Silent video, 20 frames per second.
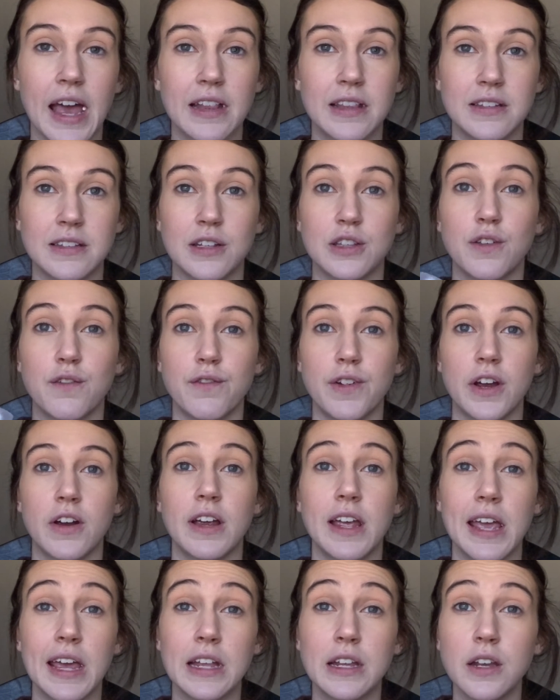add this at the
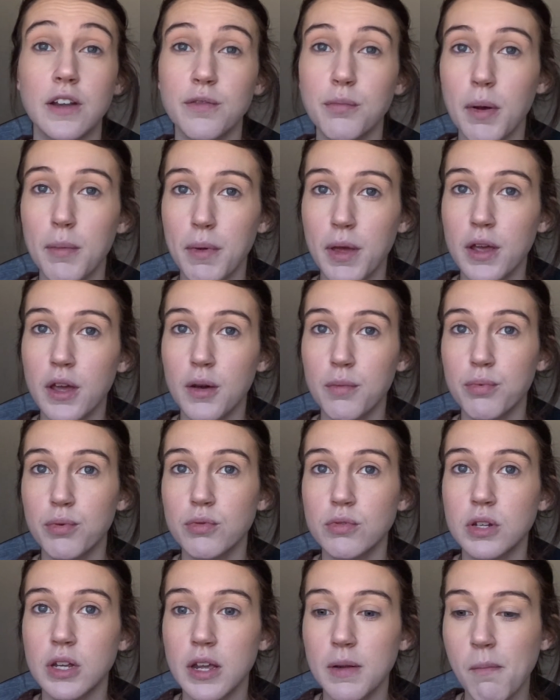very end of my makeup
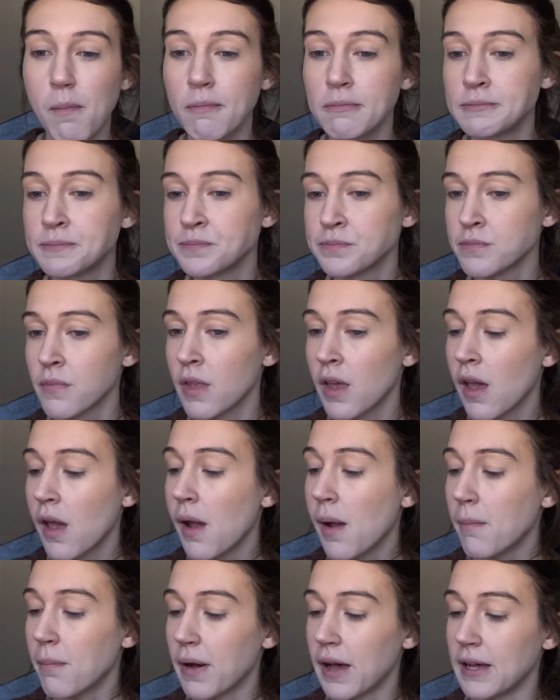routine.
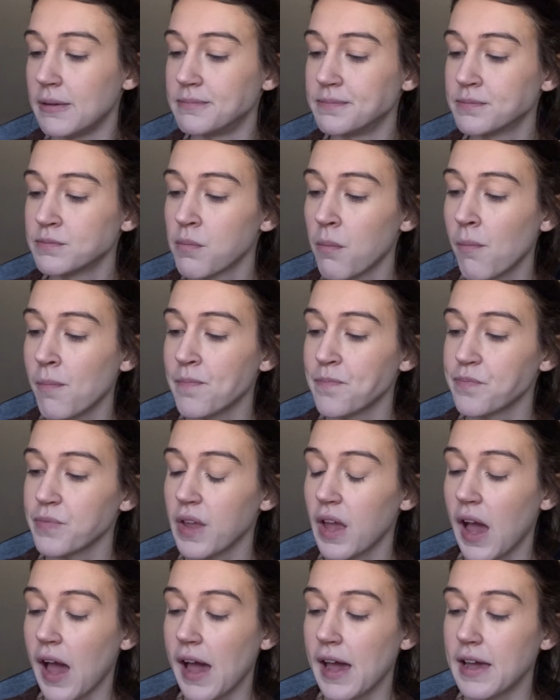But
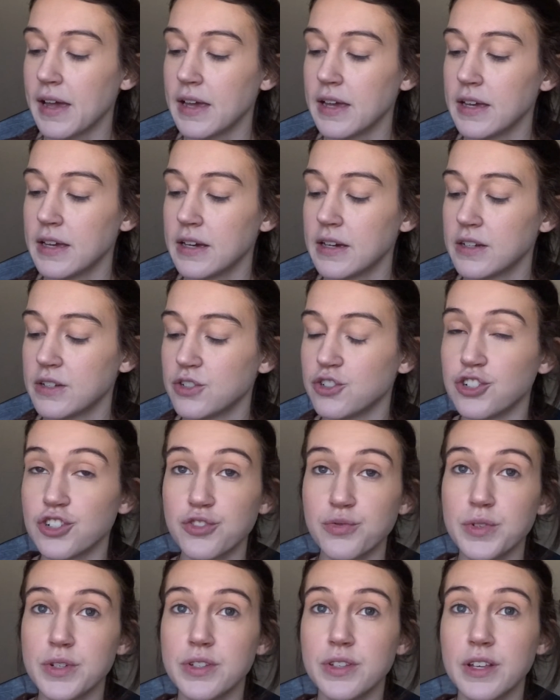I
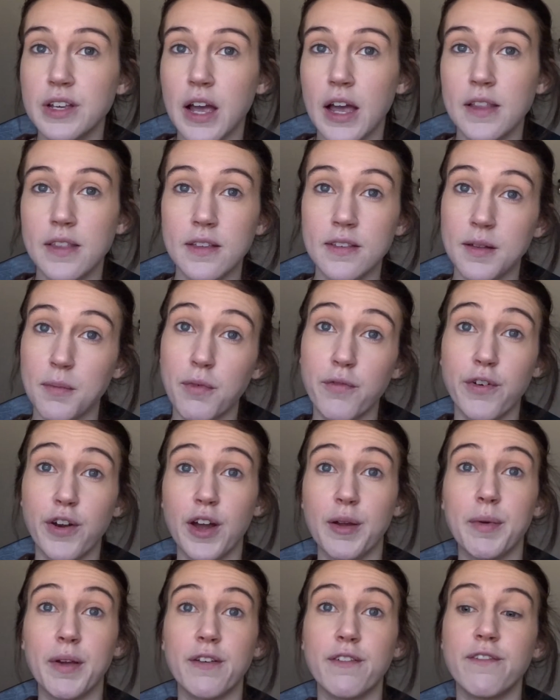just recently got this. I'm a
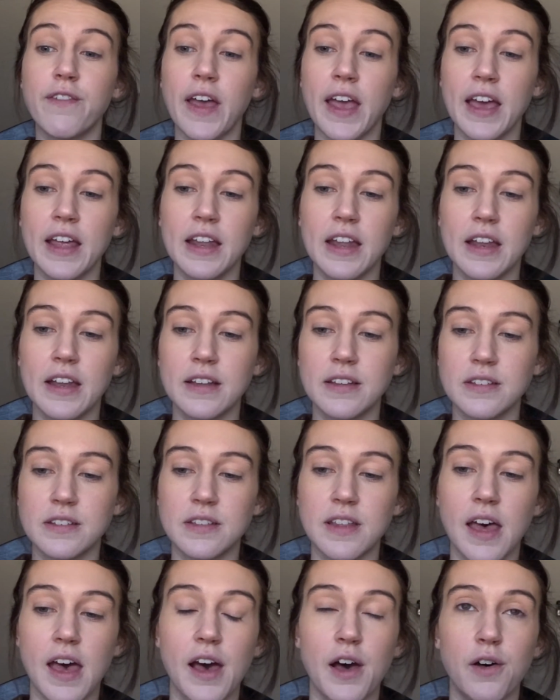very big fan. It is
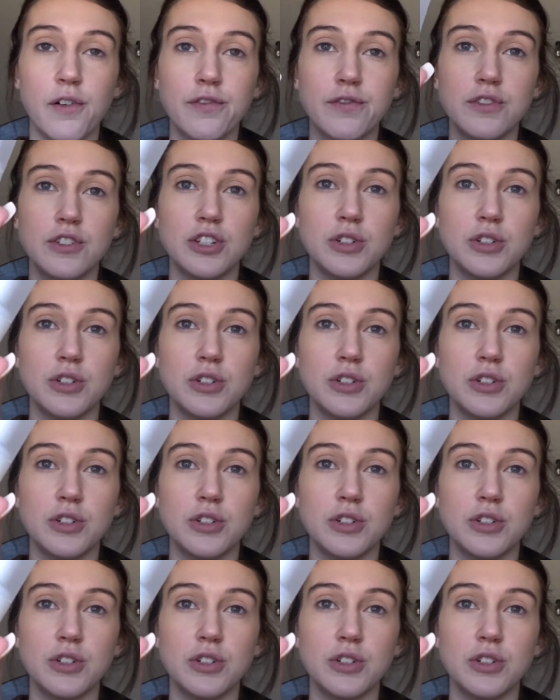the e.l.f.